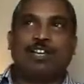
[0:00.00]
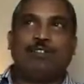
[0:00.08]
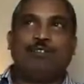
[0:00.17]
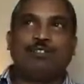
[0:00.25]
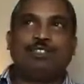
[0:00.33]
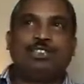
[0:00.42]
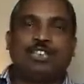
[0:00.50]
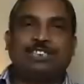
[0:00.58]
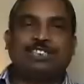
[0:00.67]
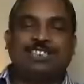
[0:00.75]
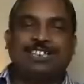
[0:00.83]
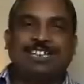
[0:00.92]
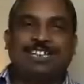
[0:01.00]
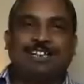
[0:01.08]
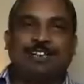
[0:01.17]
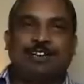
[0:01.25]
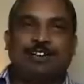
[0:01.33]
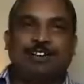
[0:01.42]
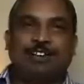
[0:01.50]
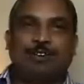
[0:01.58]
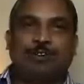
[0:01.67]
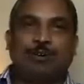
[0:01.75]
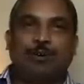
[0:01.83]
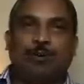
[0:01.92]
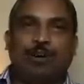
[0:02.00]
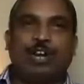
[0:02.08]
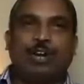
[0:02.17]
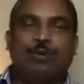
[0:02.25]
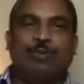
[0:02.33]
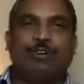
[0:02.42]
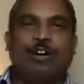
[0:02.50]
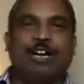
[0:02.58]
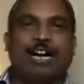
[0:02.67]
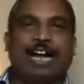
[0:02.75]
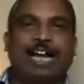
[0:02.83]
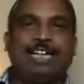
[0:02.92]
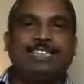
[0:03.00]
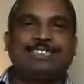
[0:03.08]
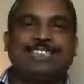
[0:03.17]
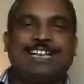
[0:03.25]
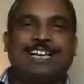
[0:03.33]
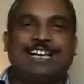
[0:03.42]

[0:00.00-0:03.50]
if you just look into her eyes